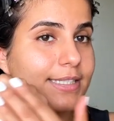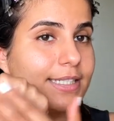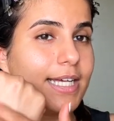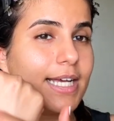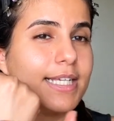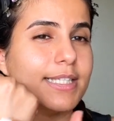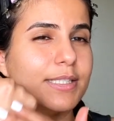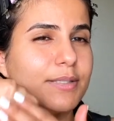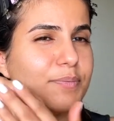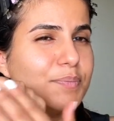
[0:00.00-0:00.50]
It
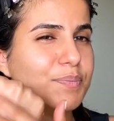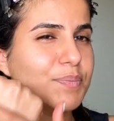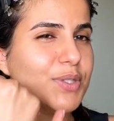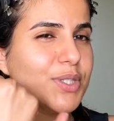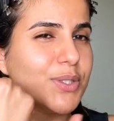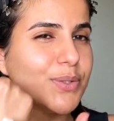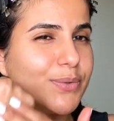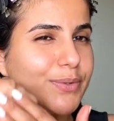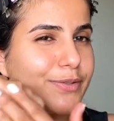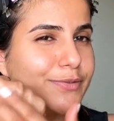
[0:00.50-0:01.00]
has a
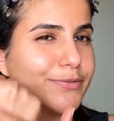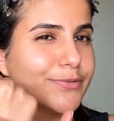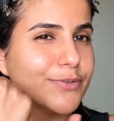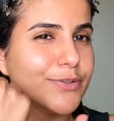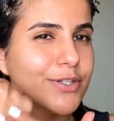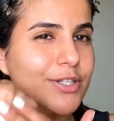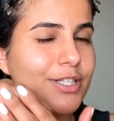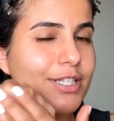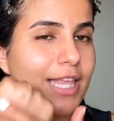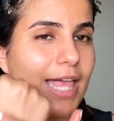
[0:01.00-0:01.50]

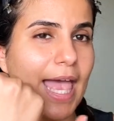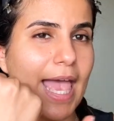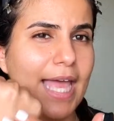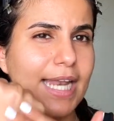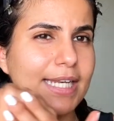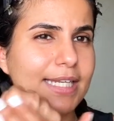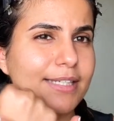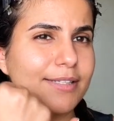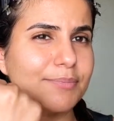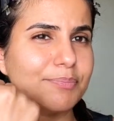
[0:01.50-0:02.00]
beautiful
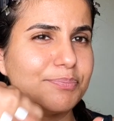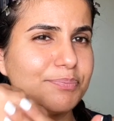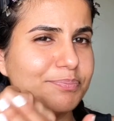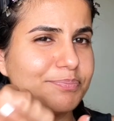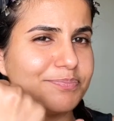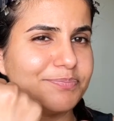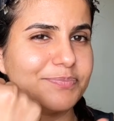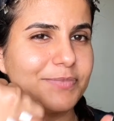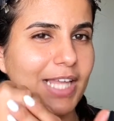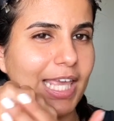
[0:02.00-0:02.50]
and
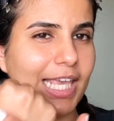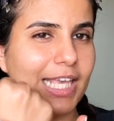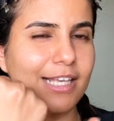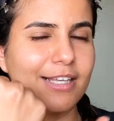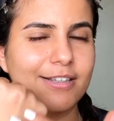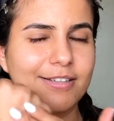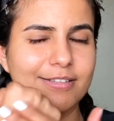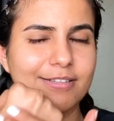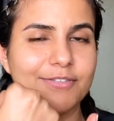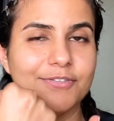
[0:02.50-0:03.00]

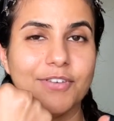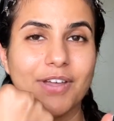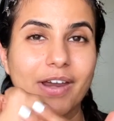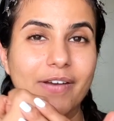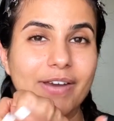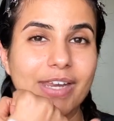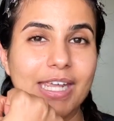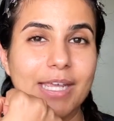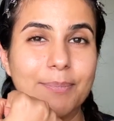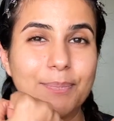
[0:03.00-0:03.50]
like
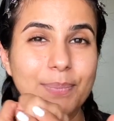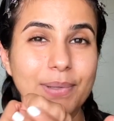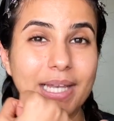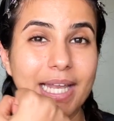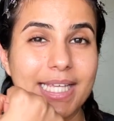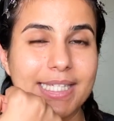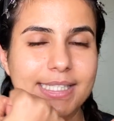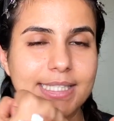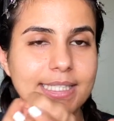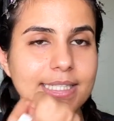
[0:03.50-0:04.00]
very
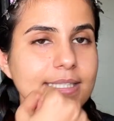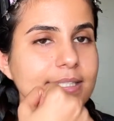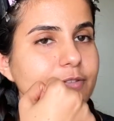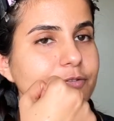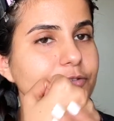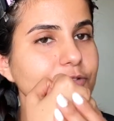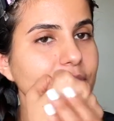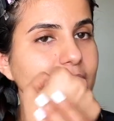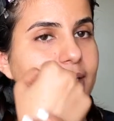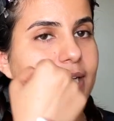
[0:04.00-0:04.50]

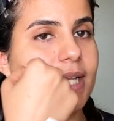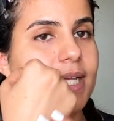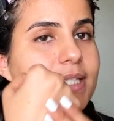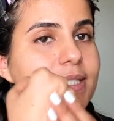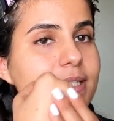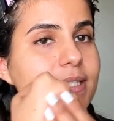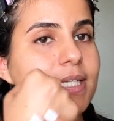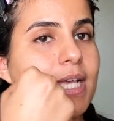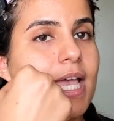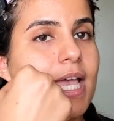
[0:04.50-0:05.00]
pleasant fragrance.